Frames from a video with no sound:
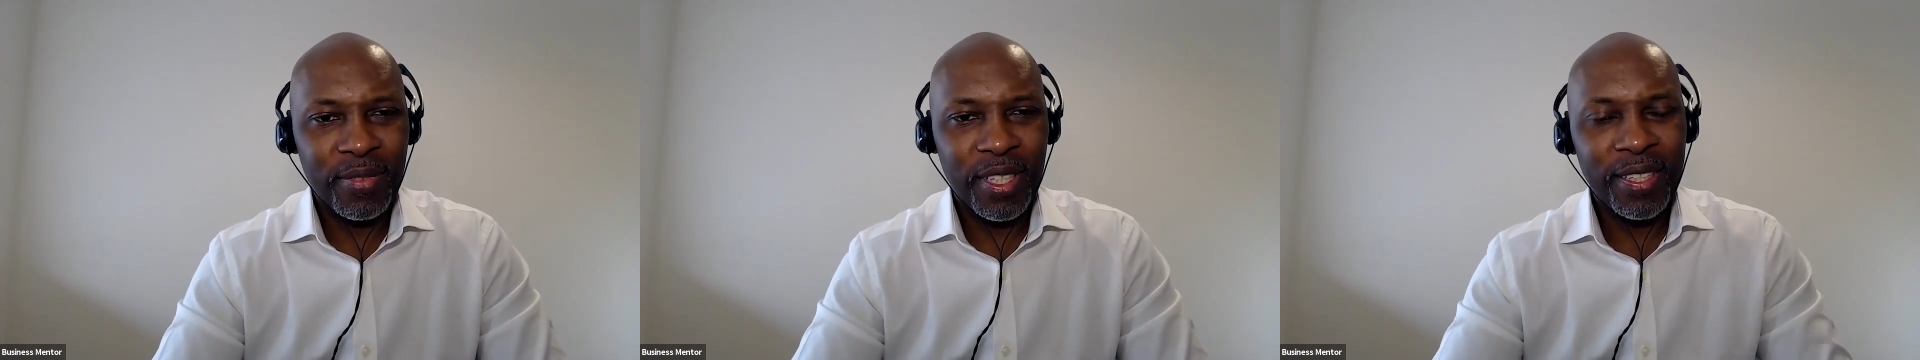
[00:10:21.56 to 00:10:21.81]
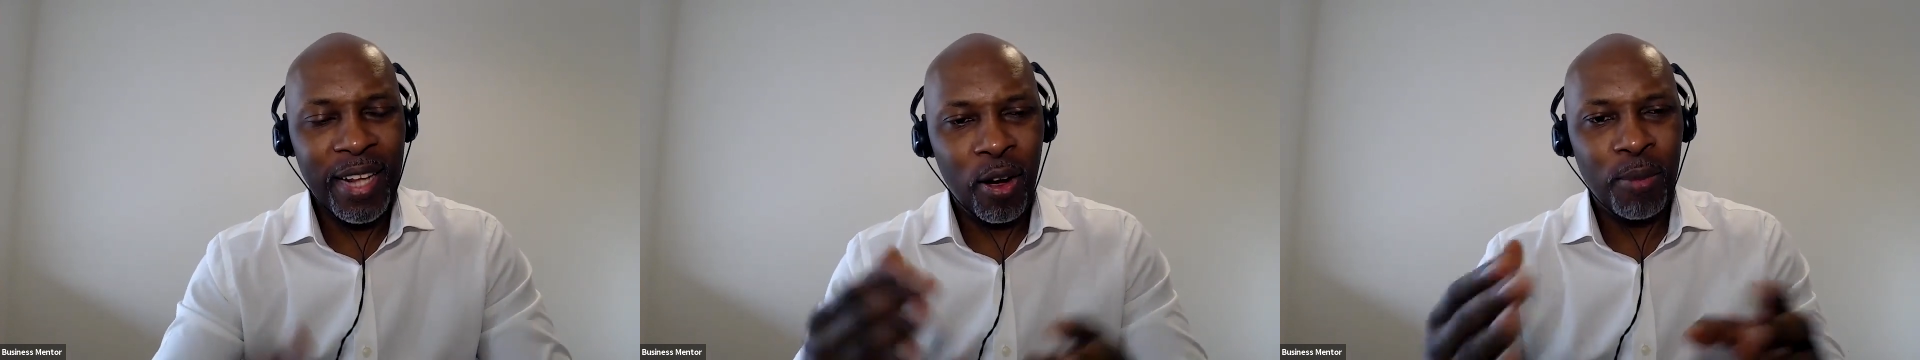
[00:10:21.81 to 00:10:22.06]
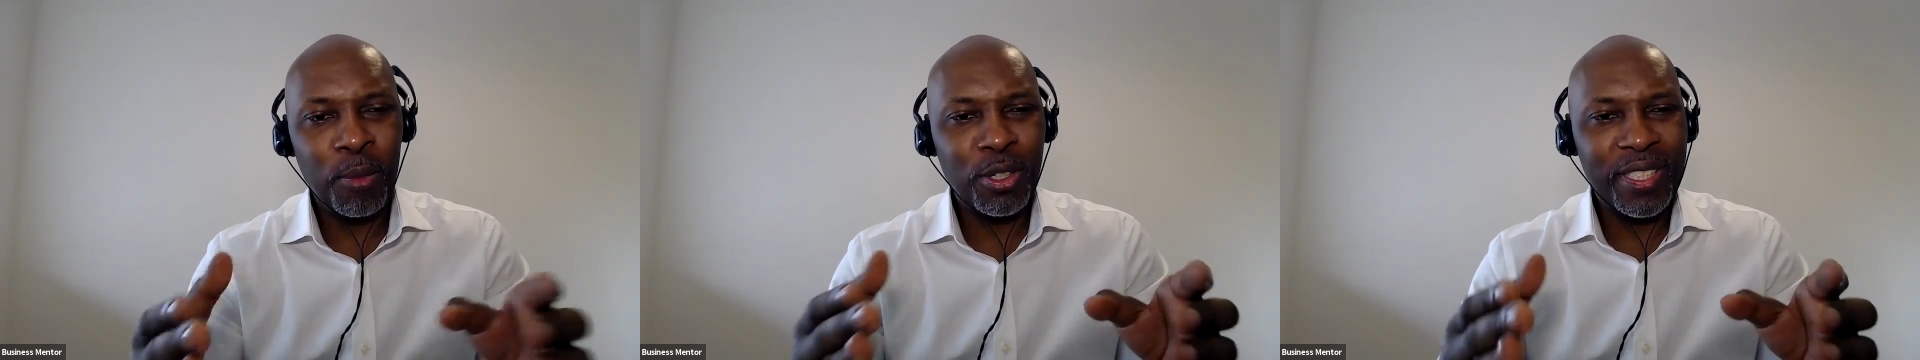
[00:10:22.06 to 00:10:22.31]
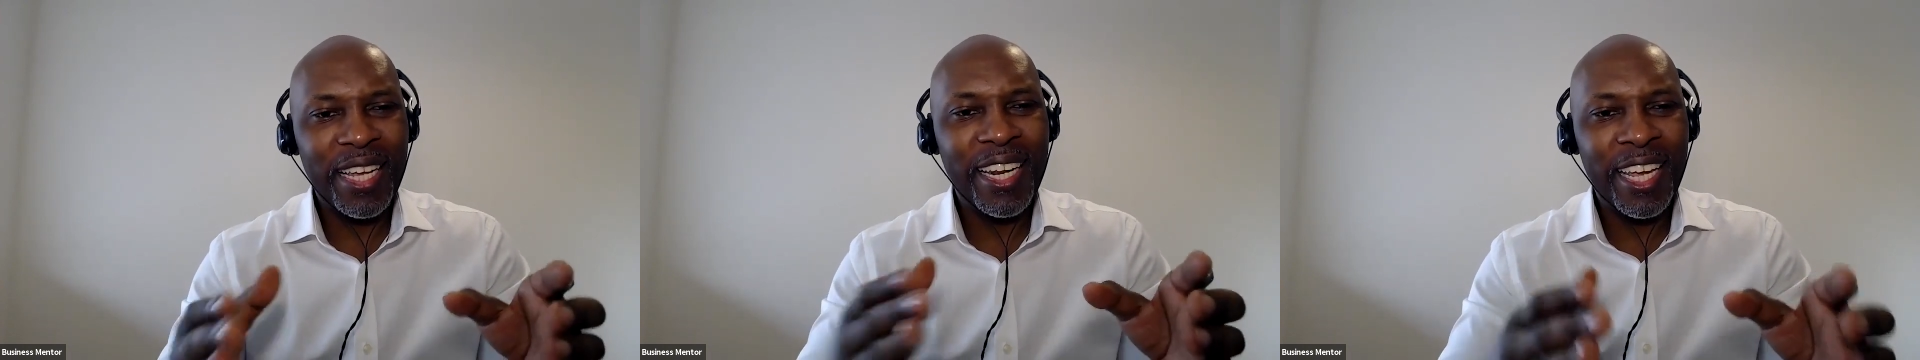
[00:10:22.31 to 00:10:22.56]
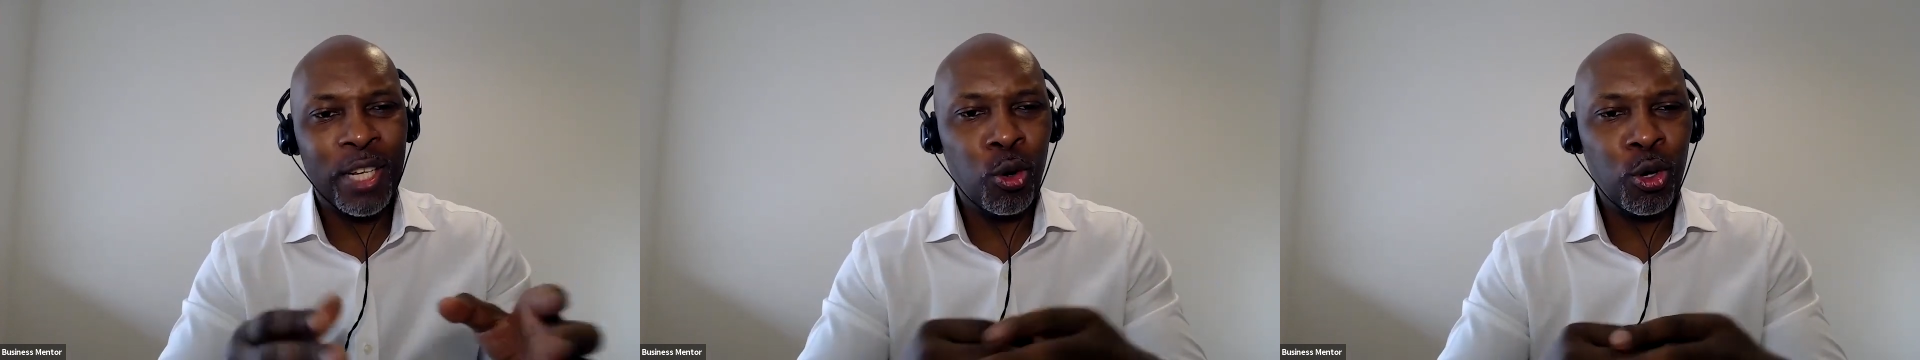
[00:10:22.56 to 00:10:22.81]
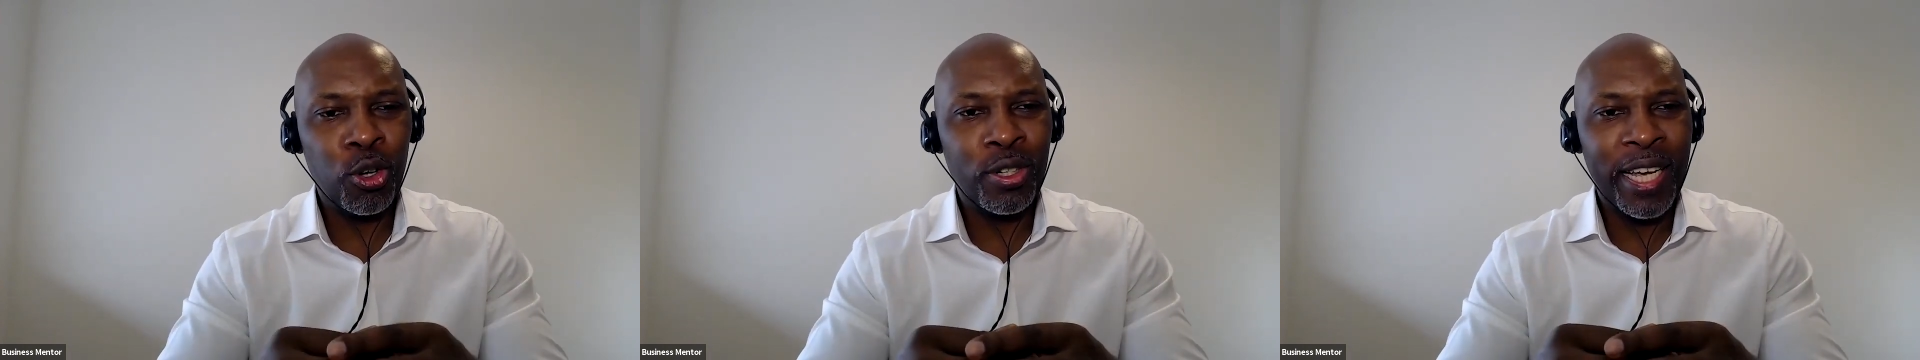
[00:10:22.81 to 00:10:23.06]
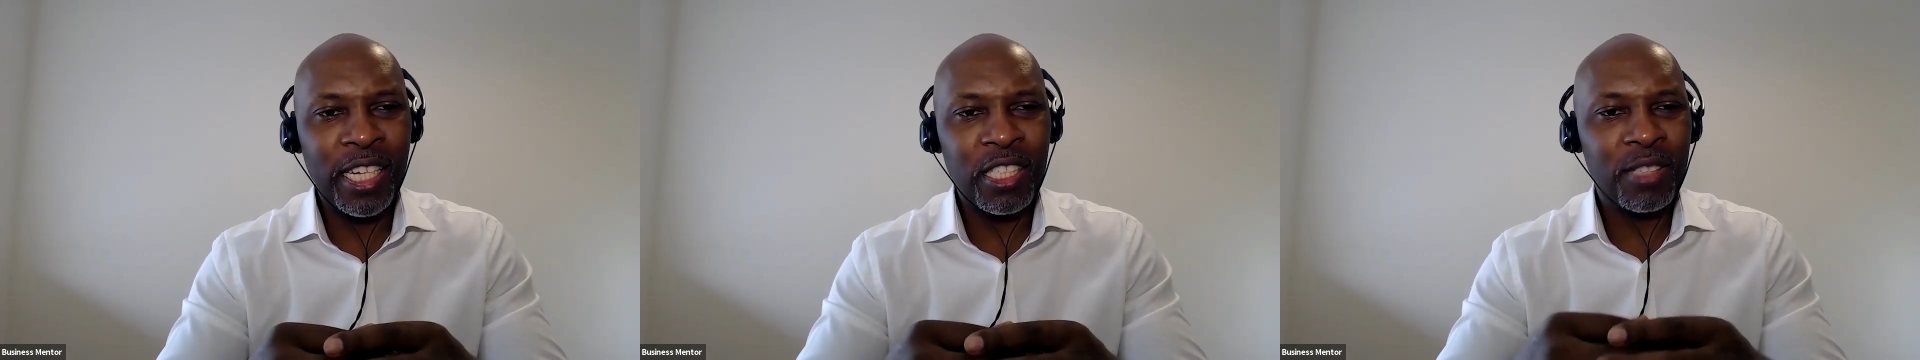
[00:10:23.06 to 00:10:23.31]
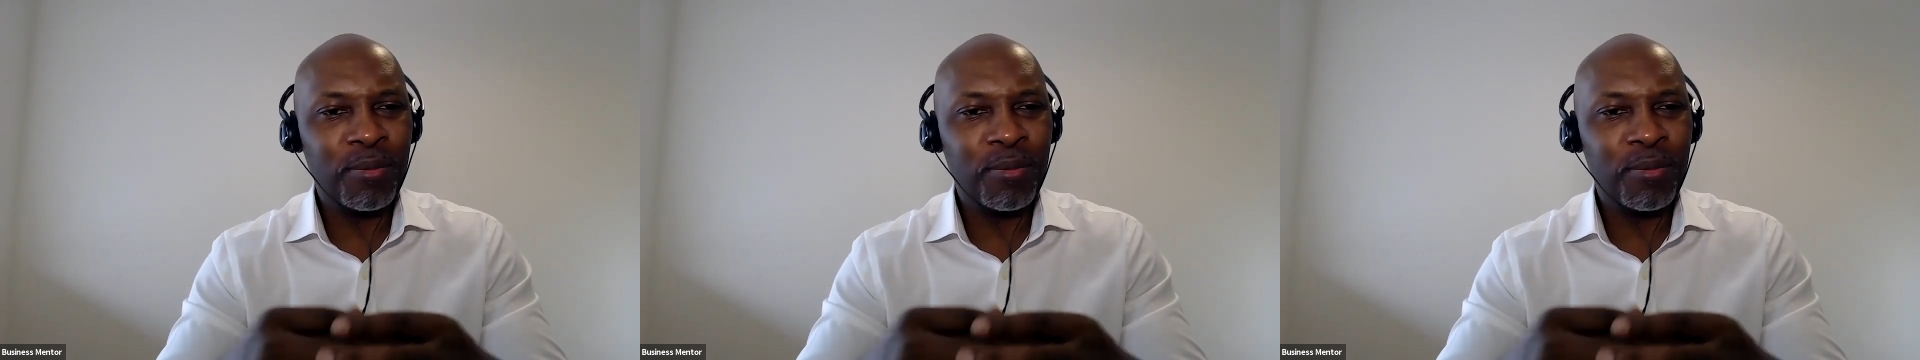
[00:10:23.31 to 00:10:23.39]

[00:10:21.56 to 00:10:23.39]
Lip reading: Now, I'm not saying ignore your debts.